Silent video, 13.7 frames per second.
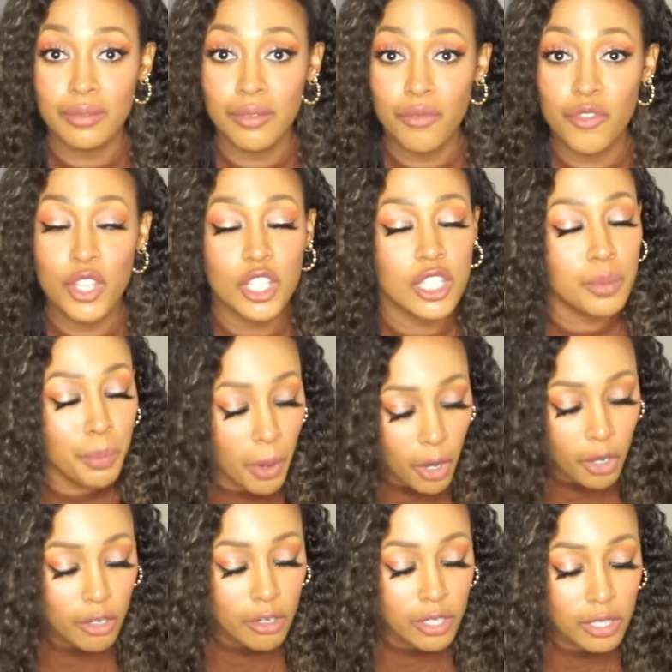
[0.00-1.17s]
The
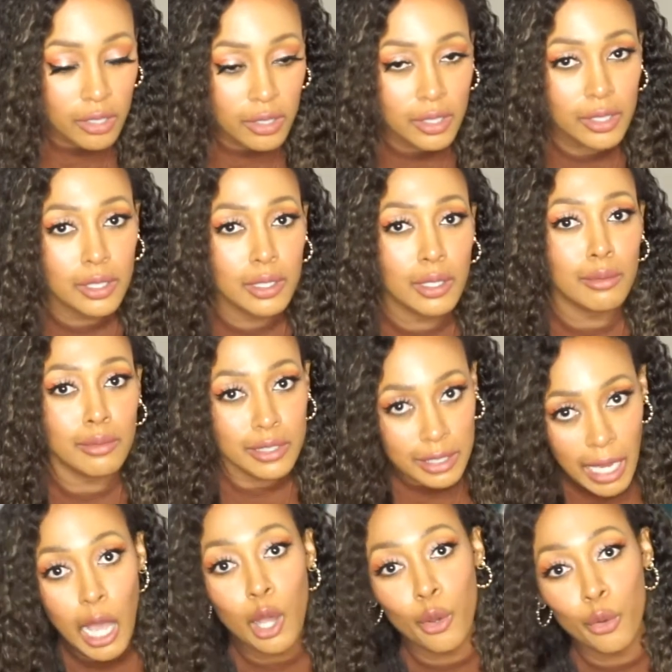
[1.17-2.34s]
spark was
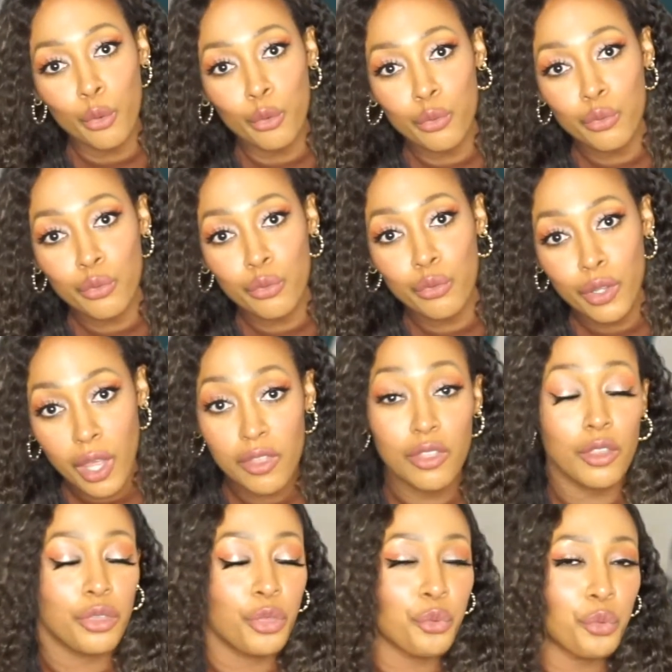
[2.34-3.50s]
gone.
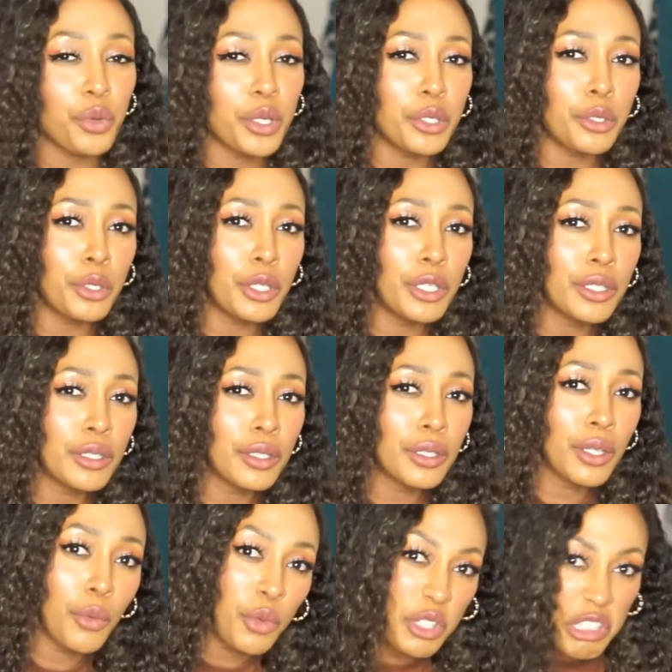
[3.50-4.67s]
The thrill
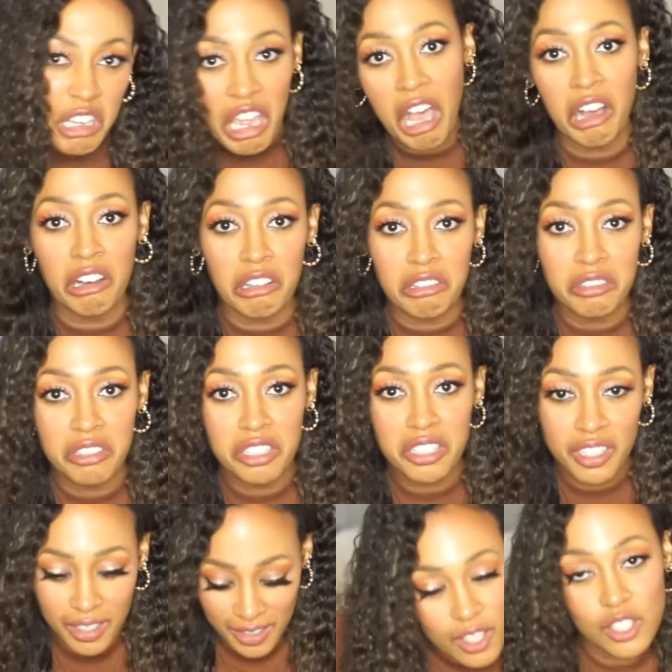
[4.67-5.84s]
was gone.
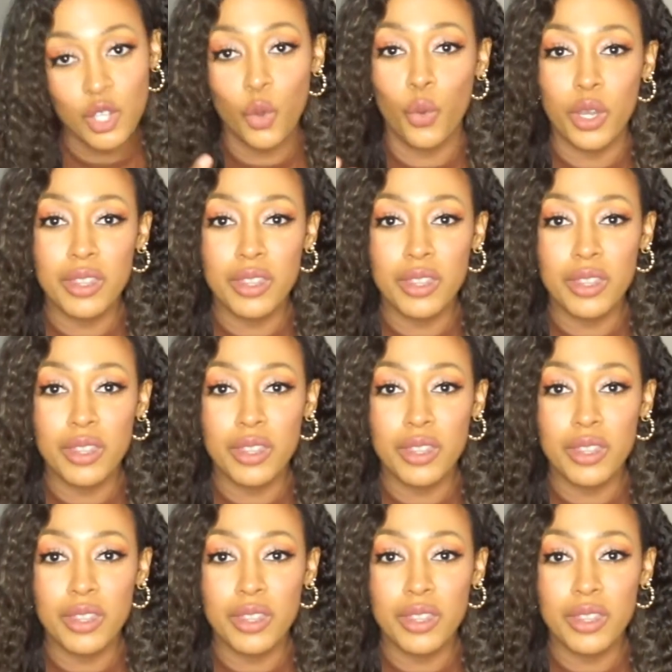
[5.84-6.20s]
So what